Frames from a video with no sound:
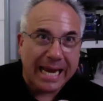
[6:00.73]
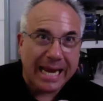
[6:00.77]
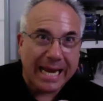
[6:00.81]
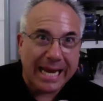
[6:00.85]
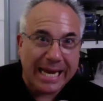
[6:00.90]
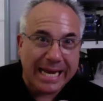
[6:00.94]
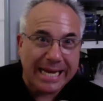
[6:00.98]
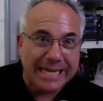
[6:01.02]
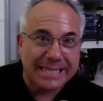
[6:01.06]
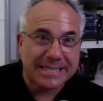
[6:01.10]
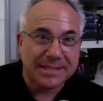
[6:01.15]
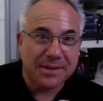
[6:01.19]

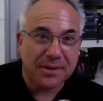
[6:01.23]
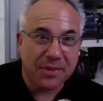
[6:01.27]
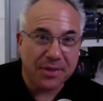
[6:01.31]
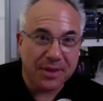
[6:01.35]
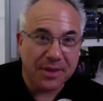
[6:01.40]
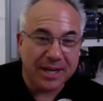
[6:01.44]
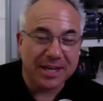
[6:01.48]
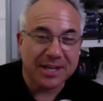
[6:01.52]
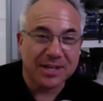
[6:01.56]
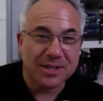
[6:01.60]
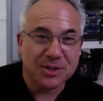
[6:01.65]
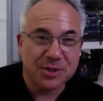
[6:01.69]
8
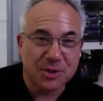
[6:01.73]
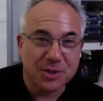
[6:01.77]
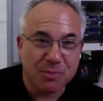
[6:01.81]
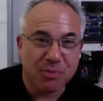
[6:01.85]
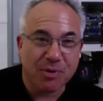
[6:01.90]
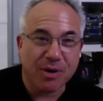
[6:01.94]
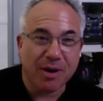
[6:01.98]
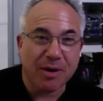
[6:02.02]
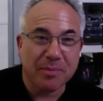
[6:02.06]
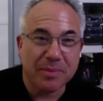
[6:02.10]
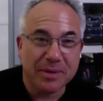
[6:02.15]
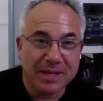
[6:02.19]
things you
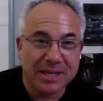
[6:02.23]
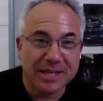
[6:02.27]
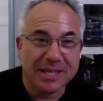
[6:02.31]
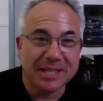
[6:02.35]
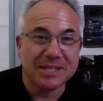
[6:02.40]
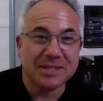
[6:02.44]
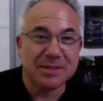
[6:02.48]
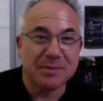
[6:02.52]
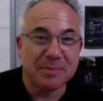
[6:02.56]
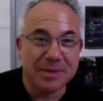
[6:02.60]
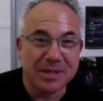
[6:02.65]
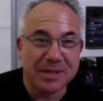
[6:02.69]
probably
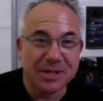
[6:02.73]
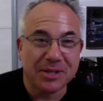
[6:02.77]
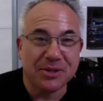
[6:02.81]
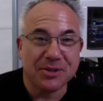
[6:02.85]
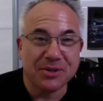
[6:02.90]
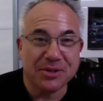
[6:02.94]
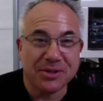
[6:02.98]
need to be good